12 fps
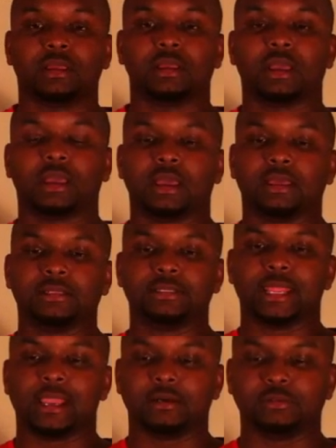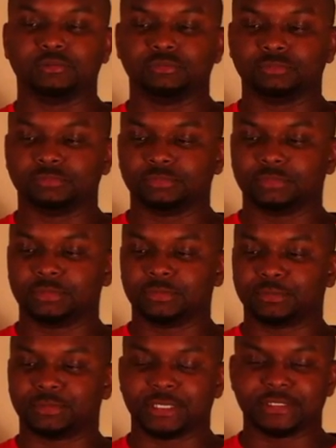Now,
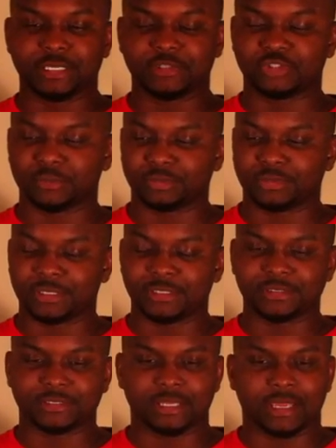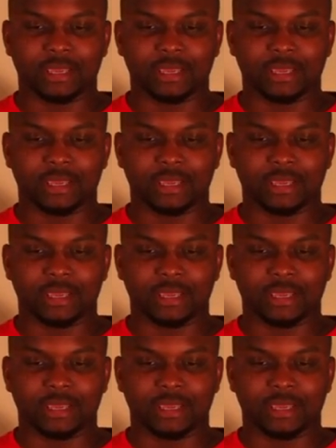PlayStation Plus,